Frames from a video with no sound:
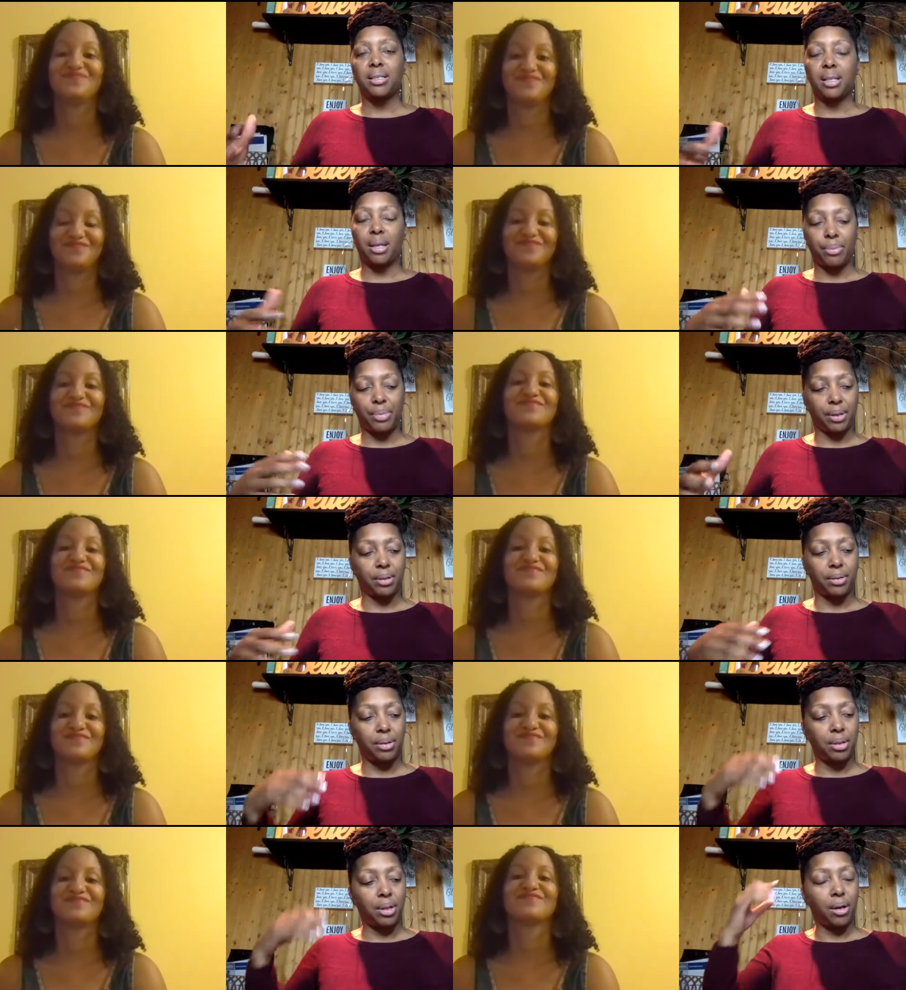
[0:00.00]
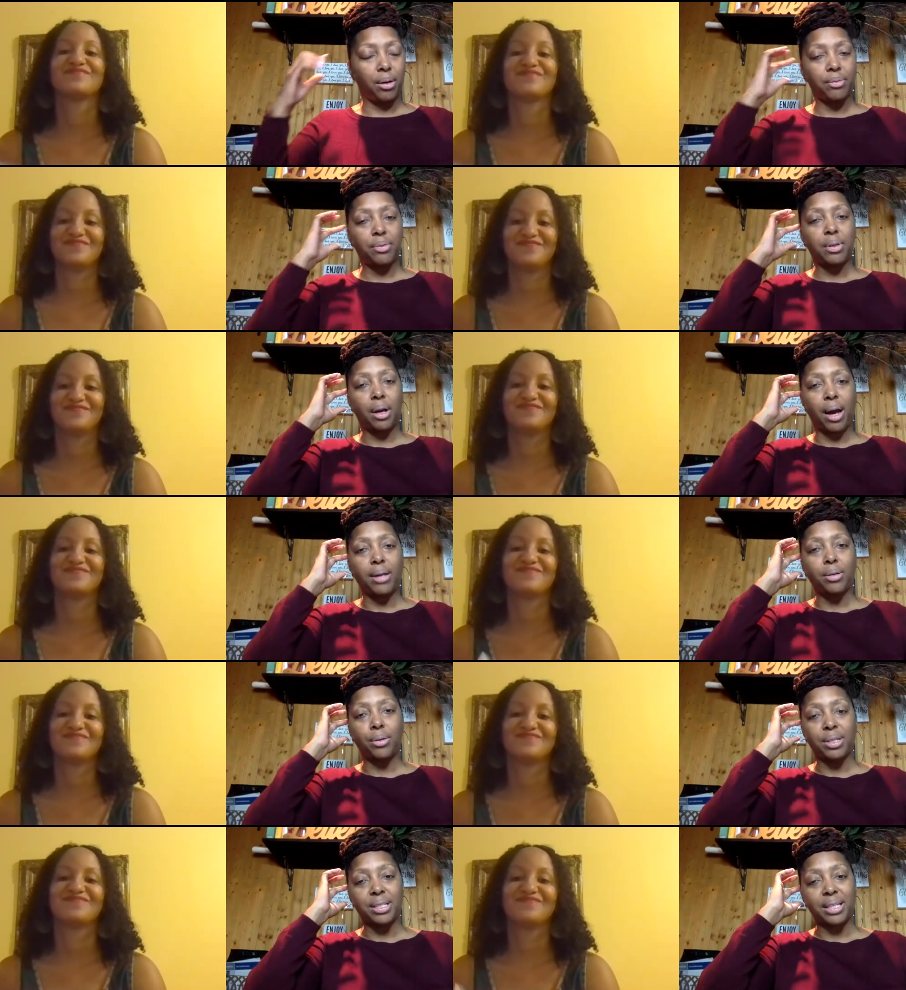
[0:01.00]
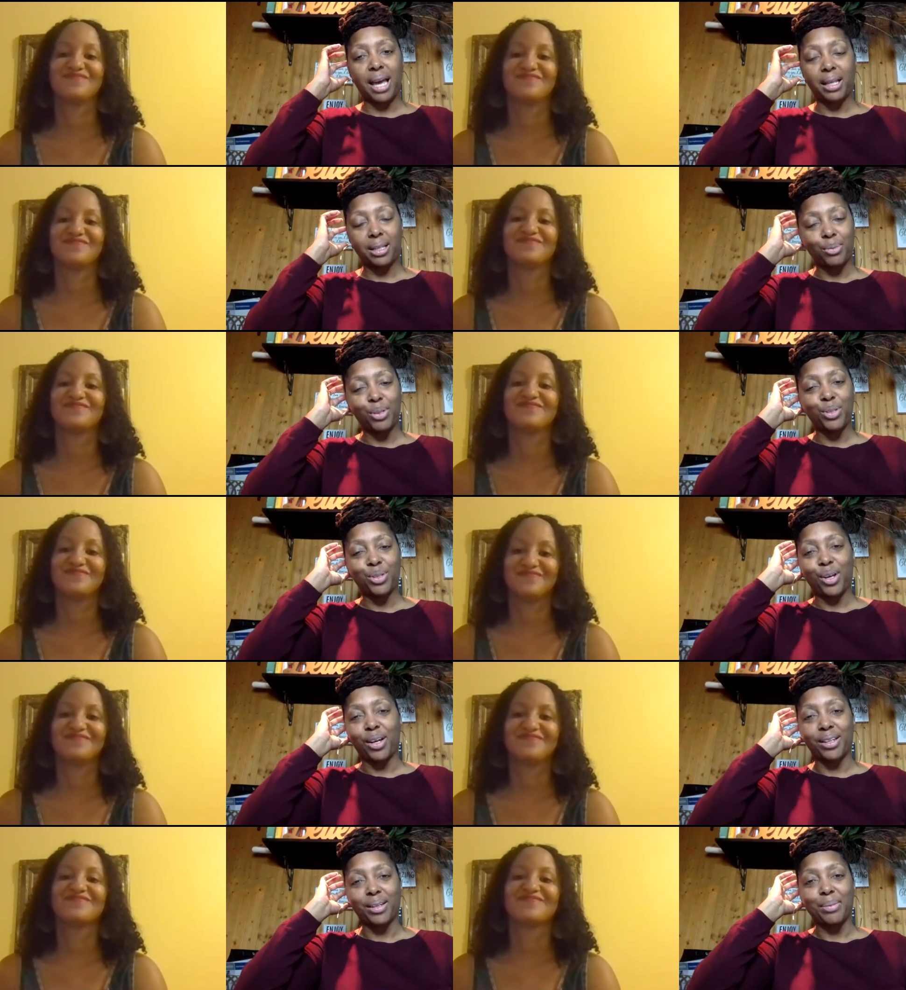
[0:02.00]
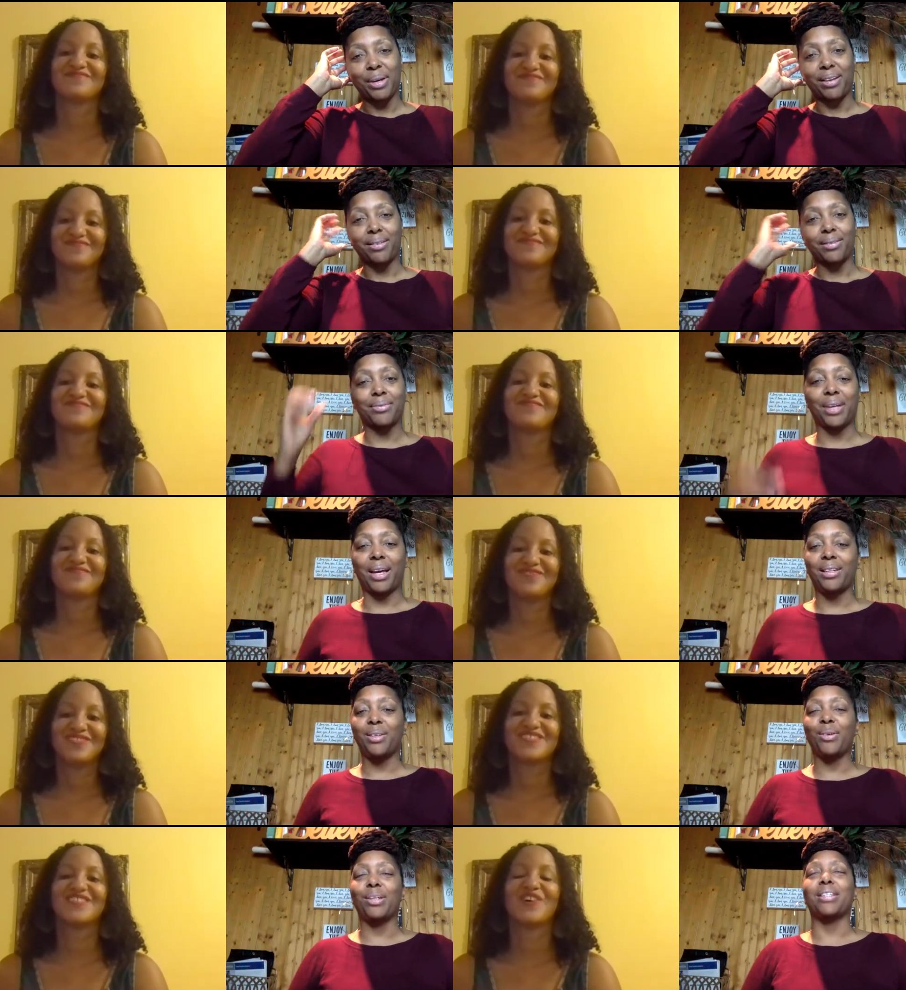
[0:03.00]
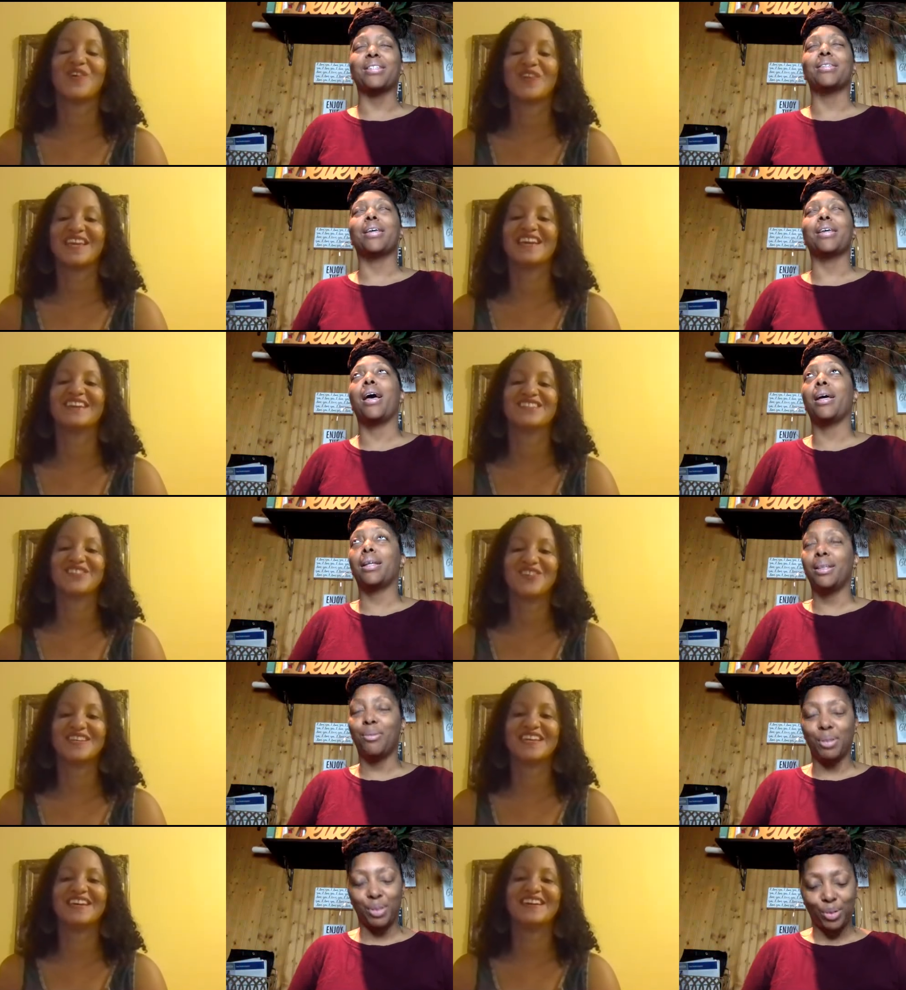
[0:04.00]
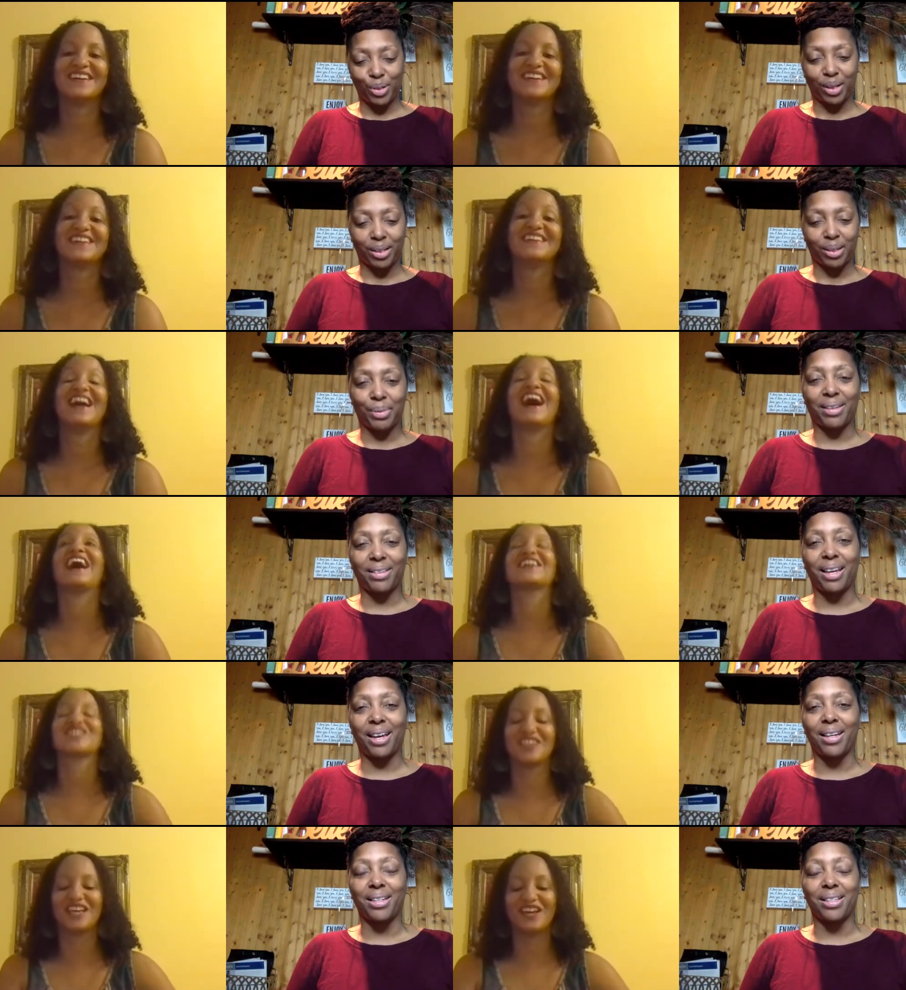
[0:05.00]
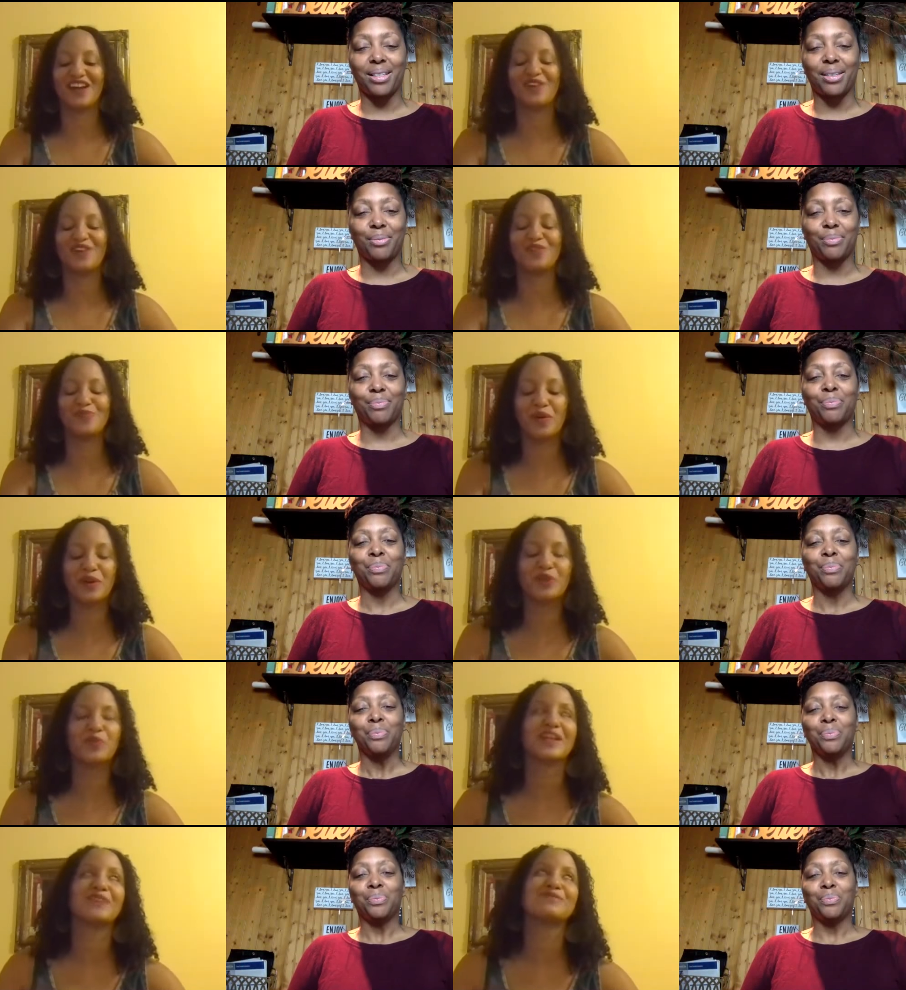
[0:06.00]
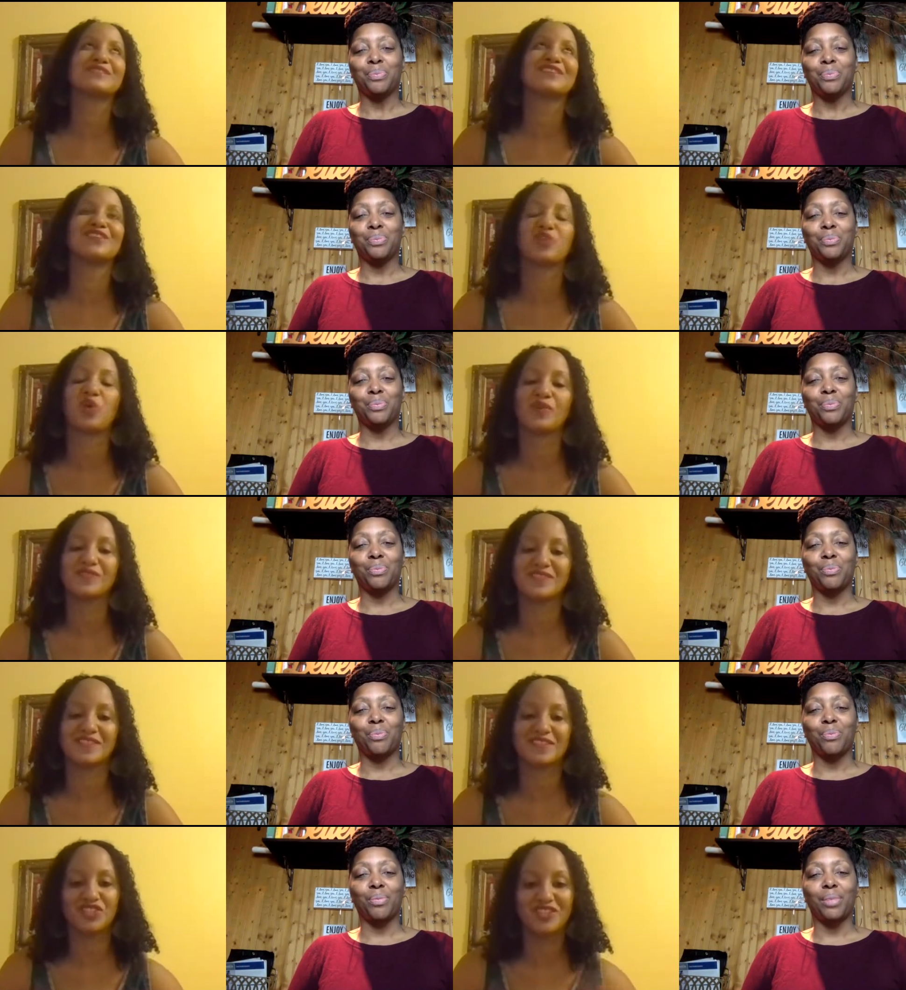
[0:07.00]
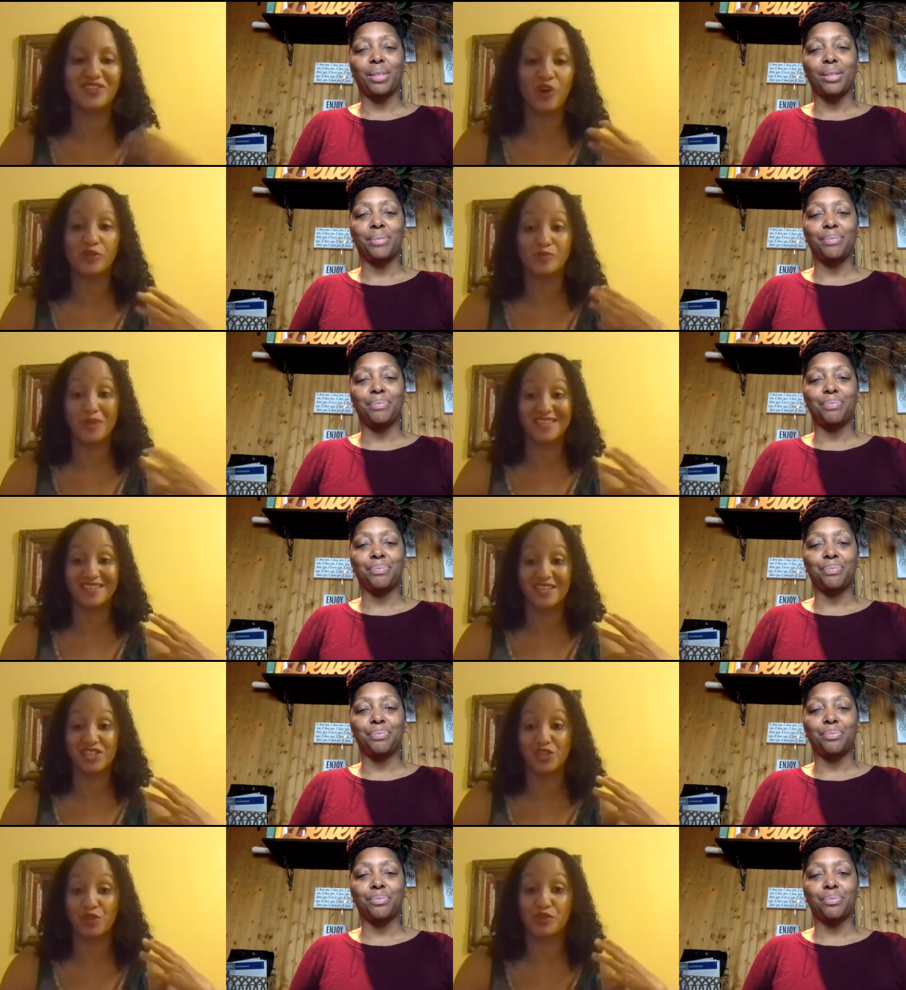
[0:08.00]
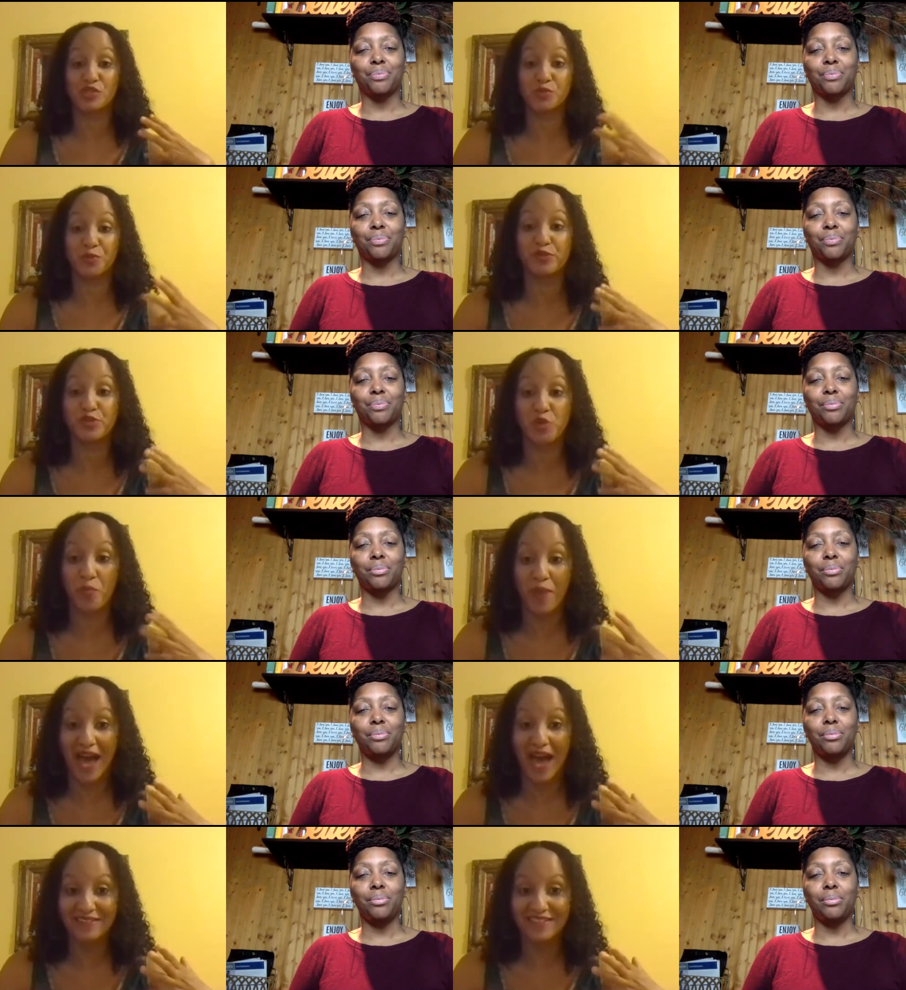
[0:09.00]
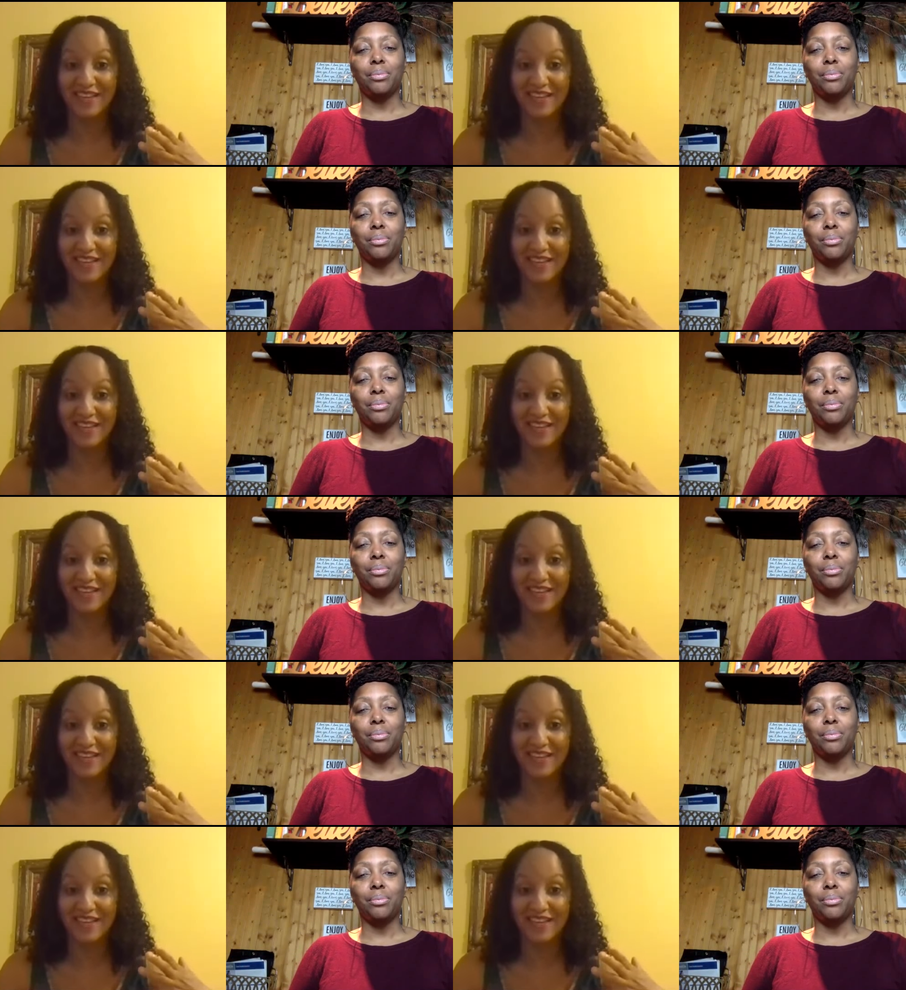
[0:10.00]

Speaker 1: something. You know? No, I know exactly what you're talking about. I know exactly. totally,
Speaker 2: totally. Yeah, actually, uh, Marianne Williamson calls she calls meditation your spiritual bath,